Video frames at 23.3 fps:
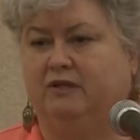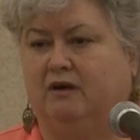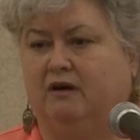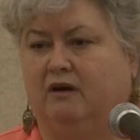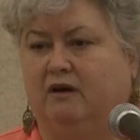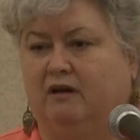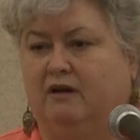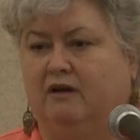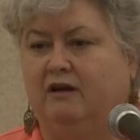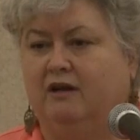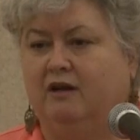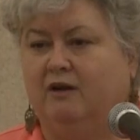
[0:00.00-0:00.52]

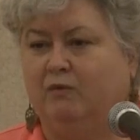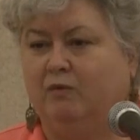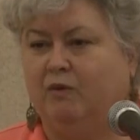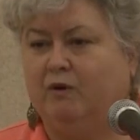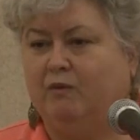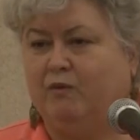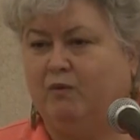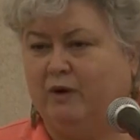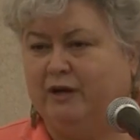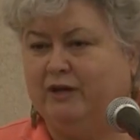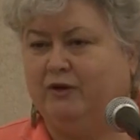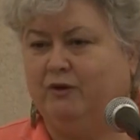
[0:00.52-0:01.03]
are,
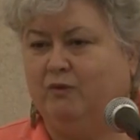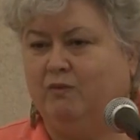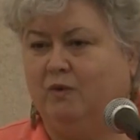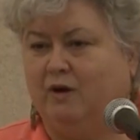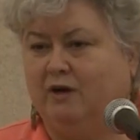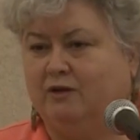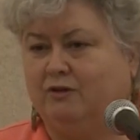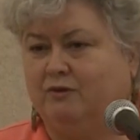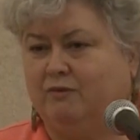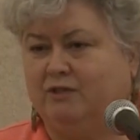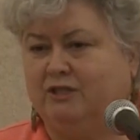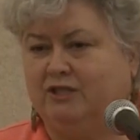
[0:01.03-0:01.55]
what you
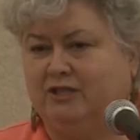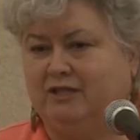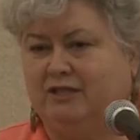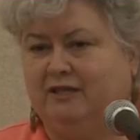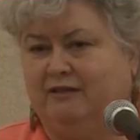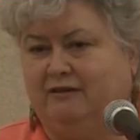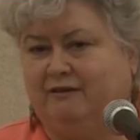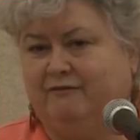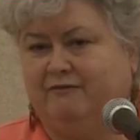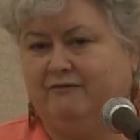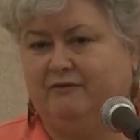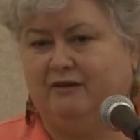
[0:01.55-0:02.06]
want to
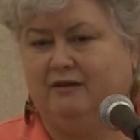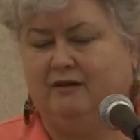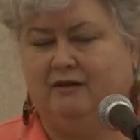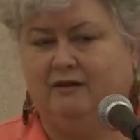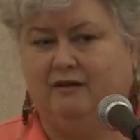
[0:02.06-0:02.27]
achieve?